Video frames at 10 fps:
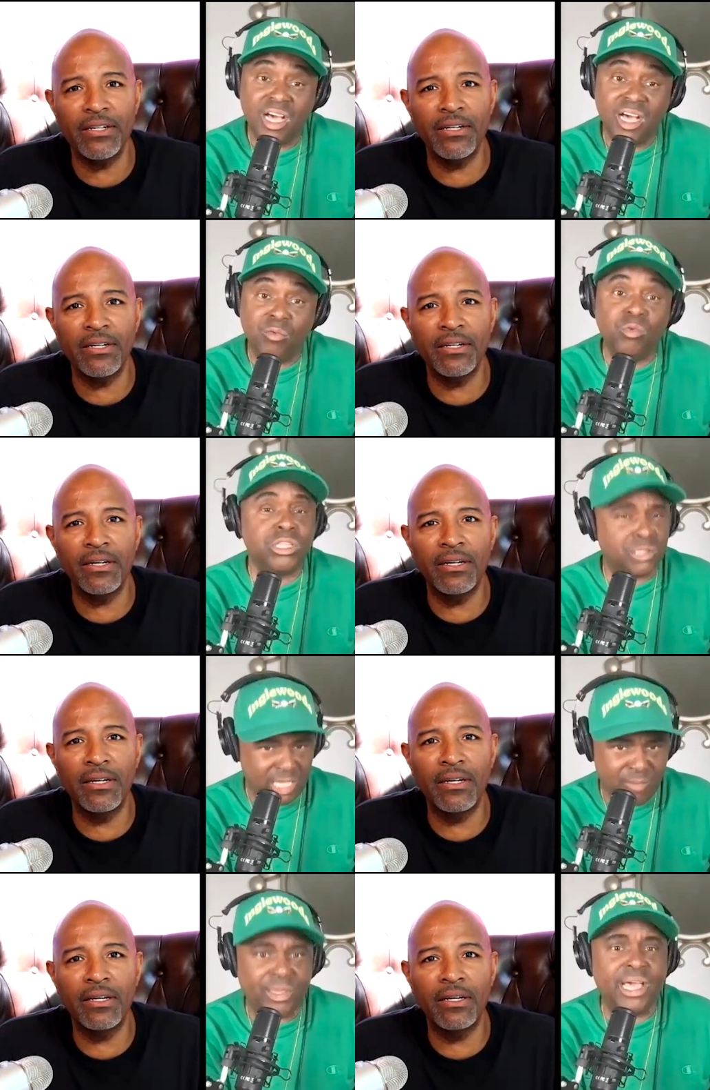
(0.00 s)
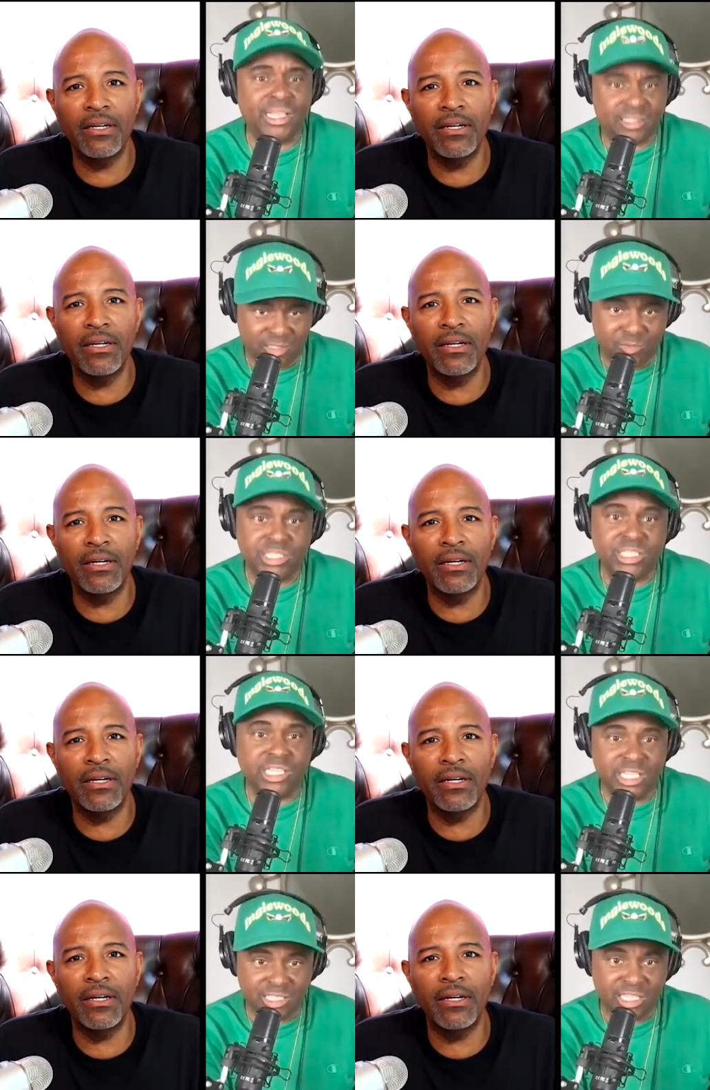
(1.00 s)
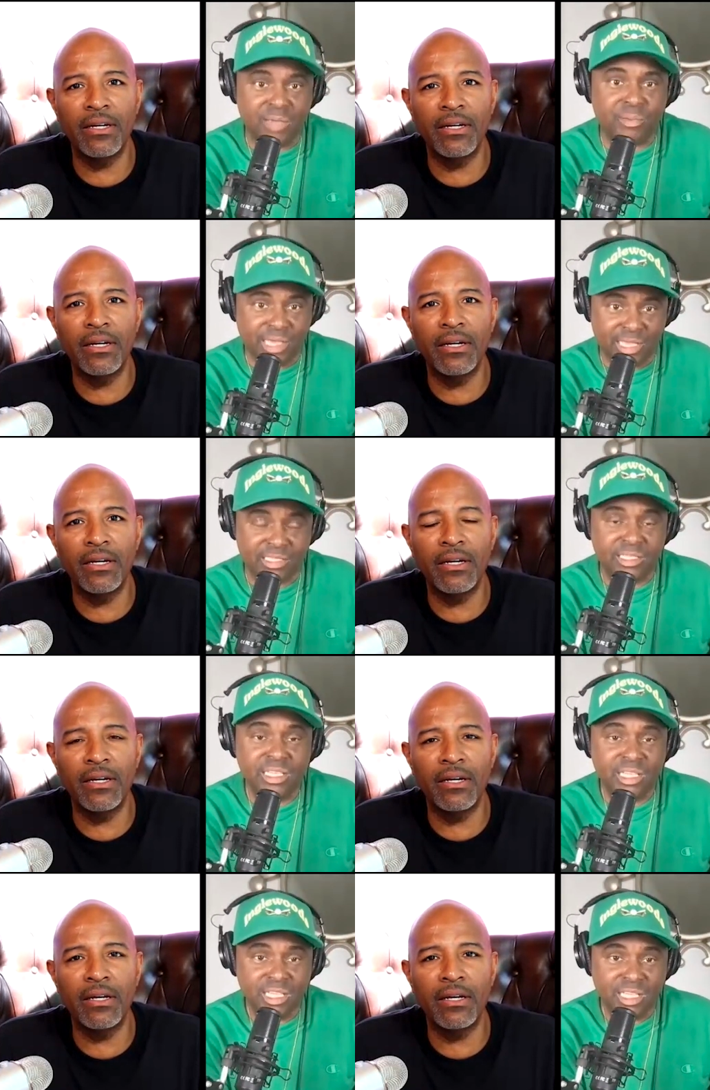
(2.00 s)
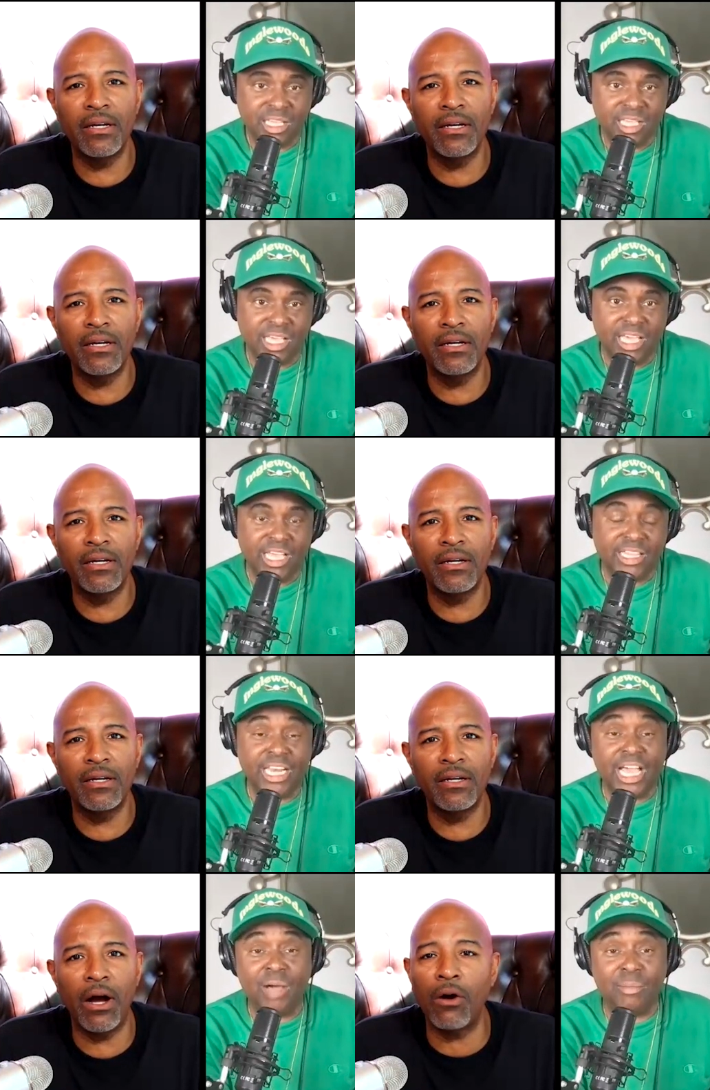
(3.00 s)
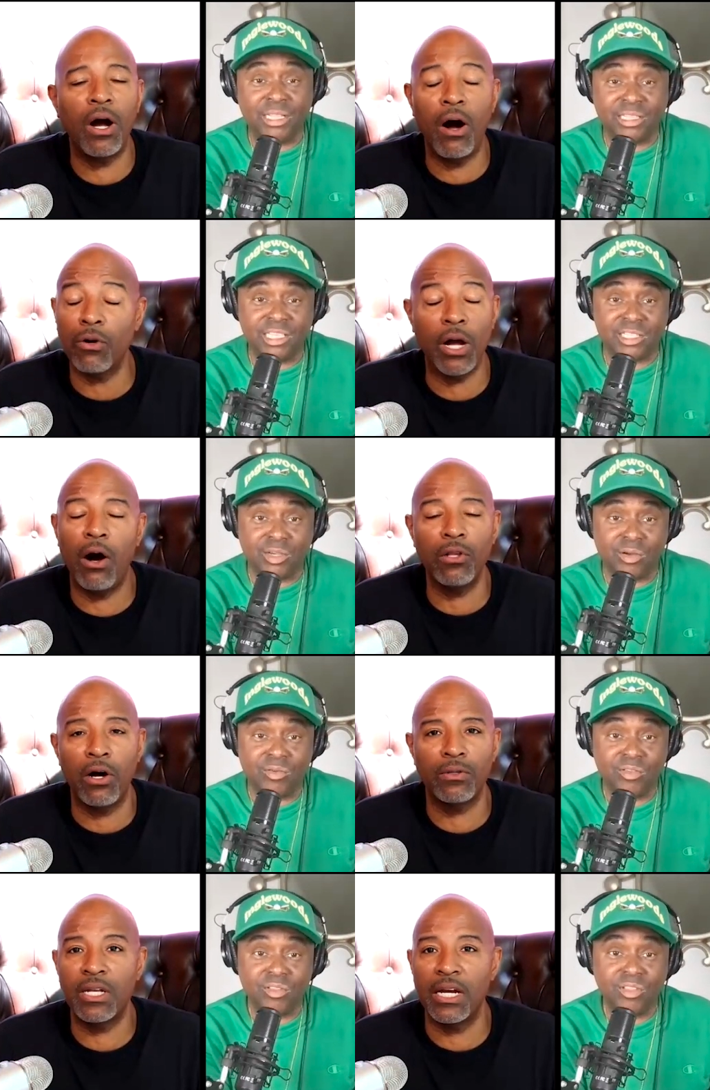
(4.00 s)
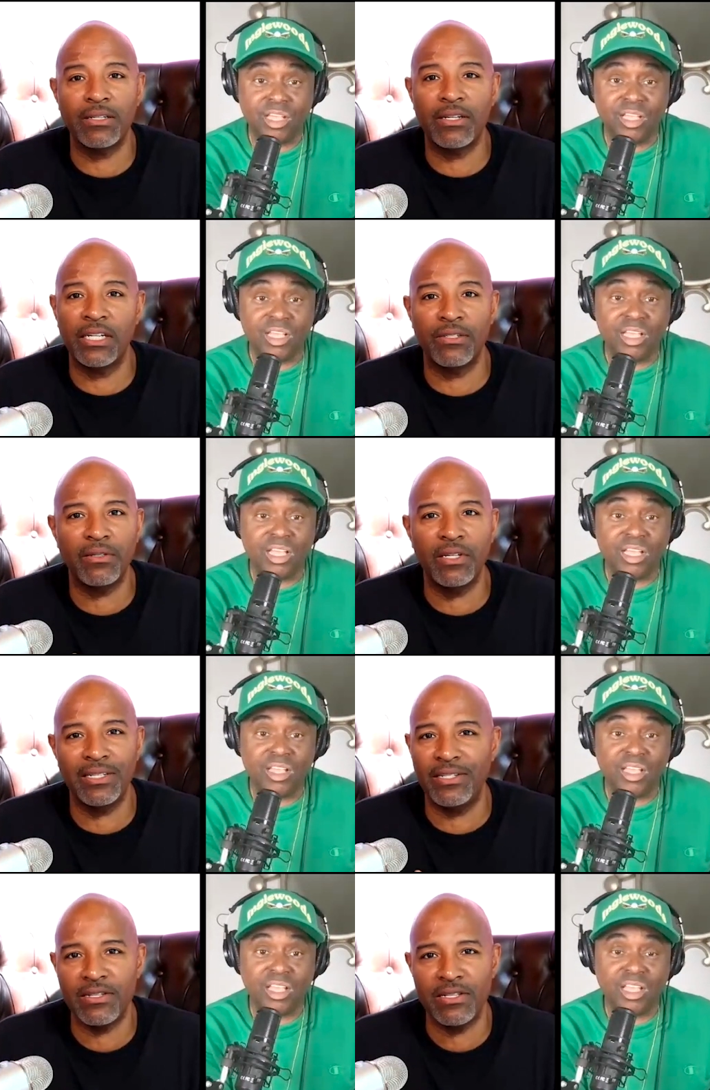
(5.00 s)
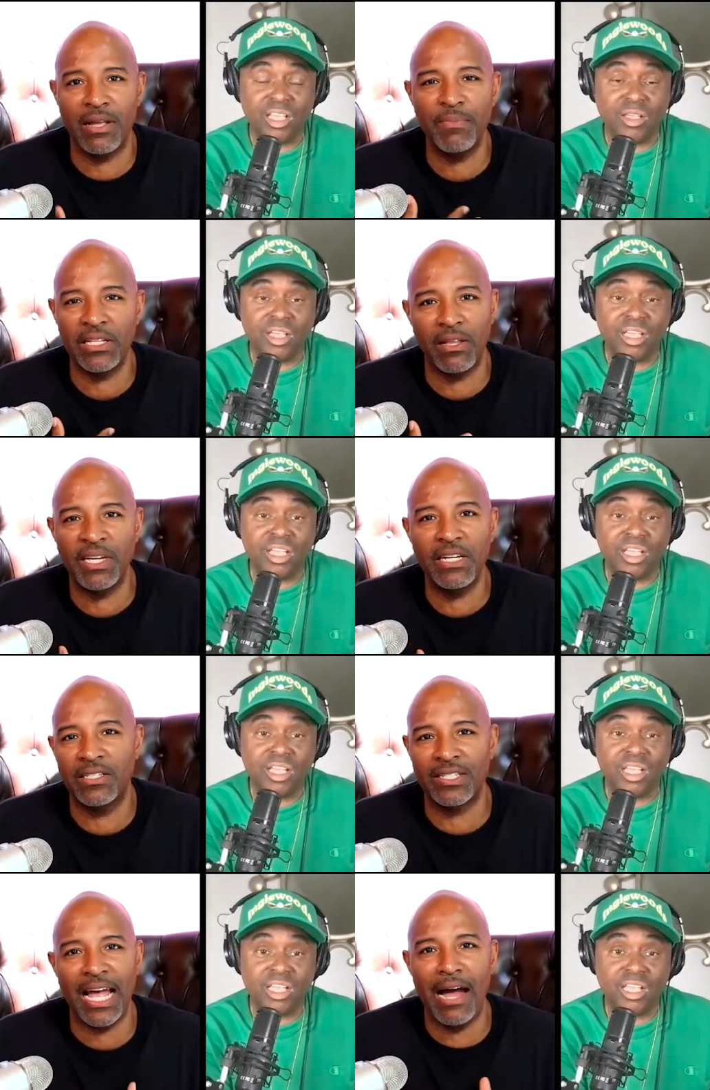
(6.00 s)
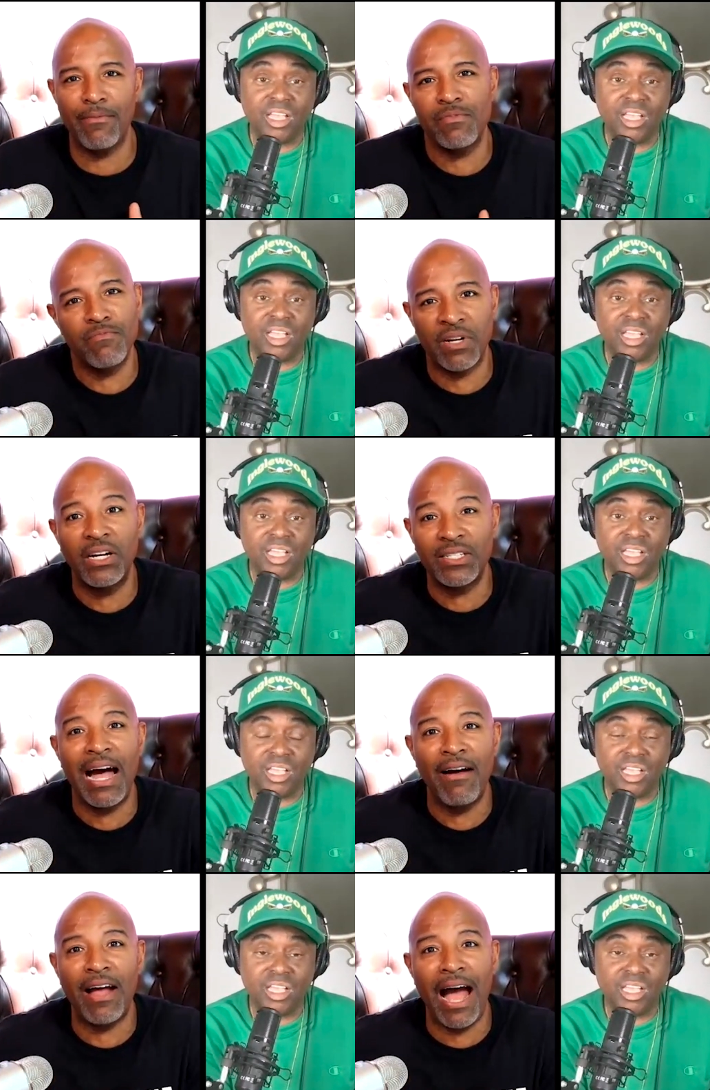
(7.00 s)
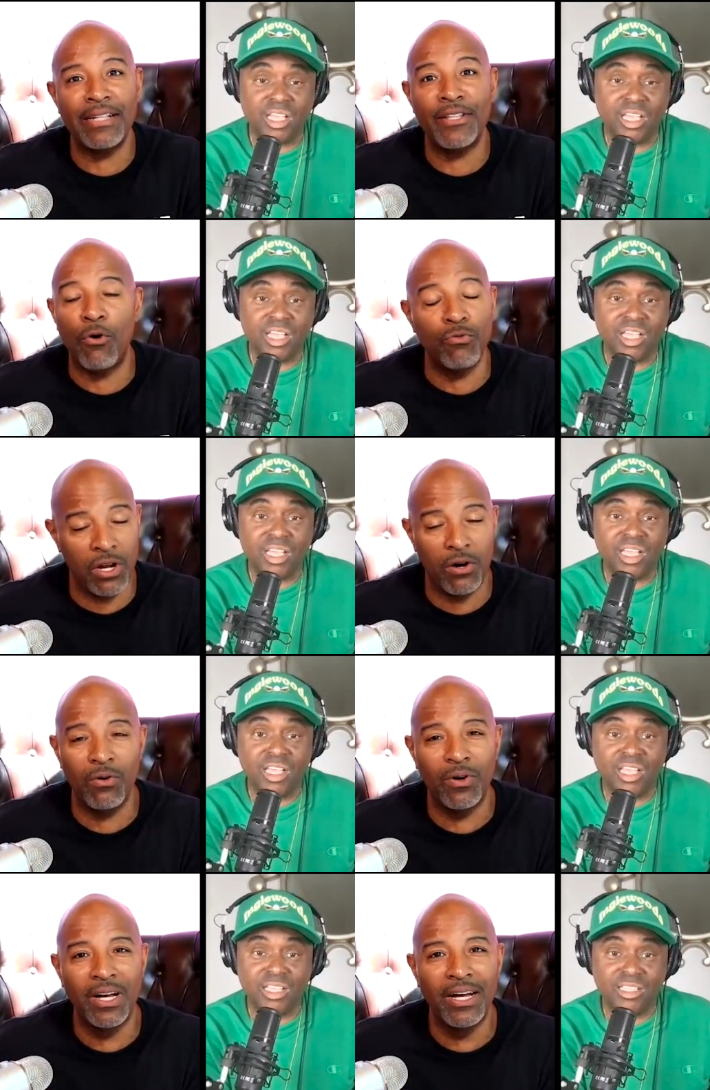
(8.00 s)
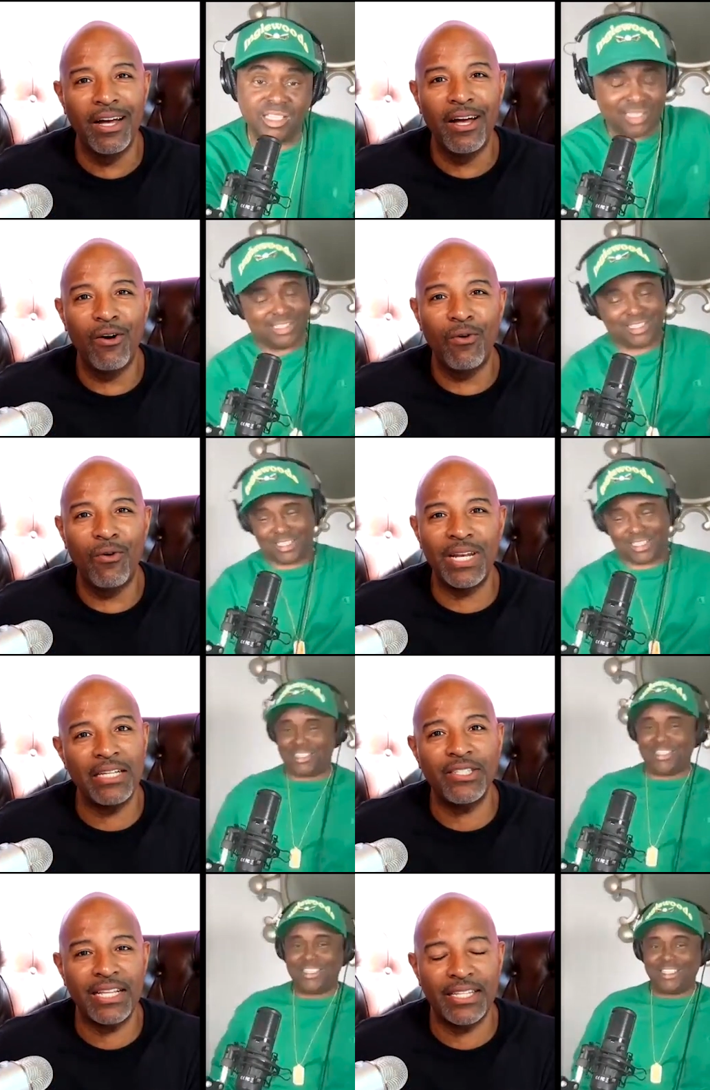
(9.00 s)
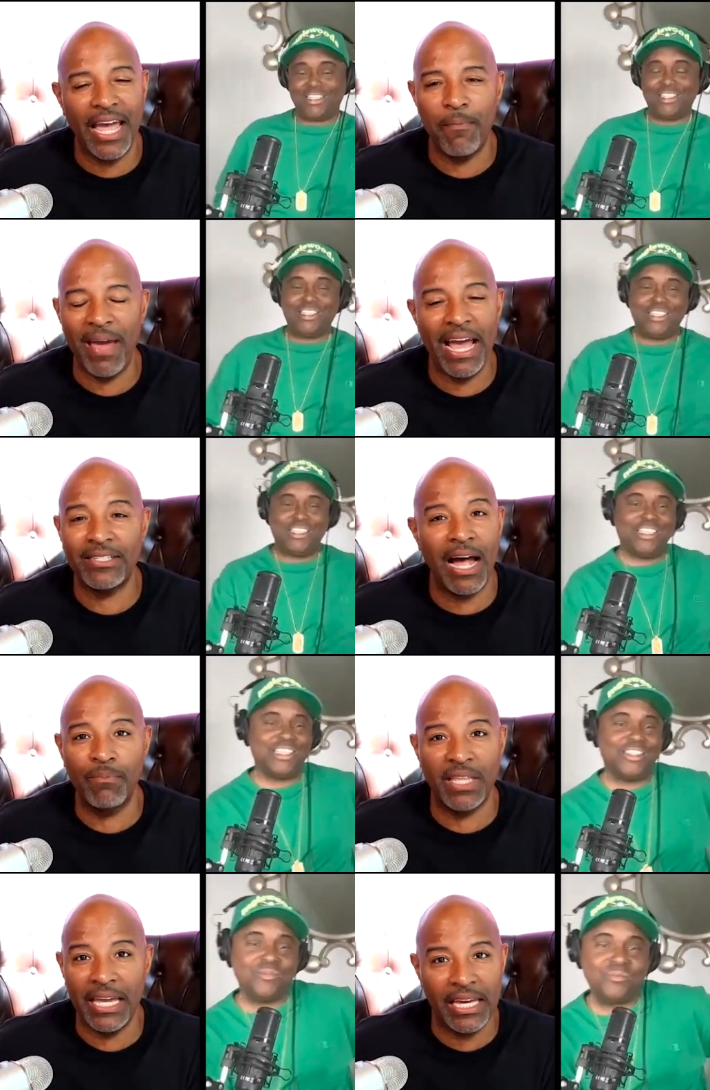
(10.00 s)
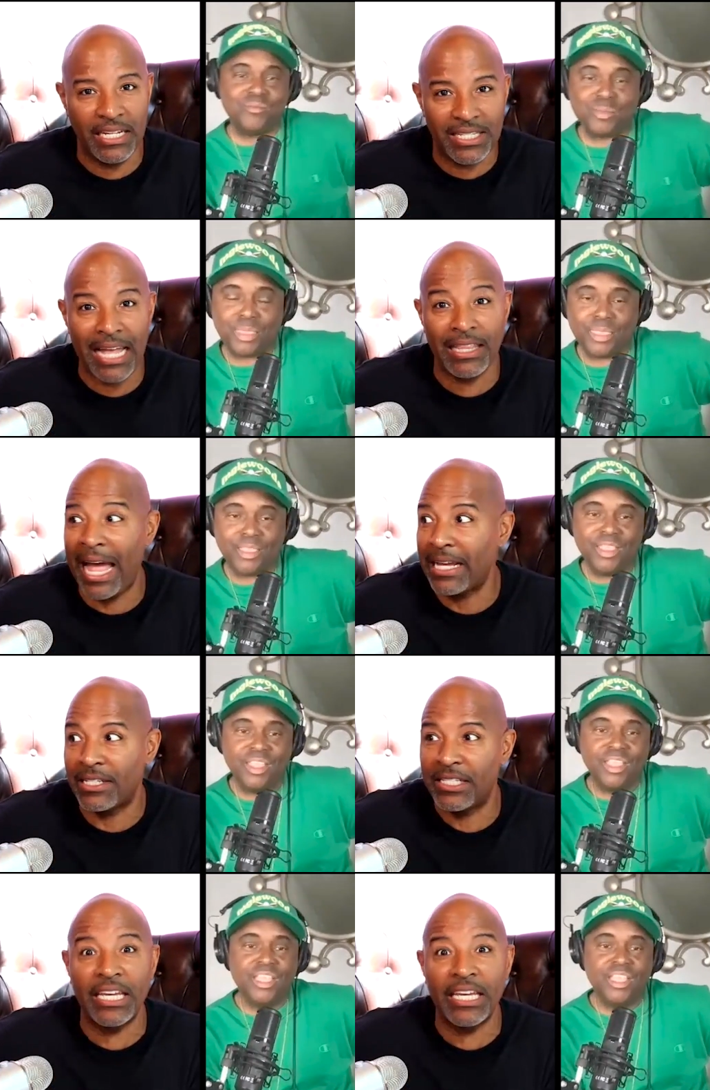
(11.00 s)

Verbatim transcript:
Speaker 1: uh, with the day pass, and we did get the day pass. And then how about this though?
Speaker 2: Let me let me because because I I don't know. When I said day pass, I'm thinking is that like to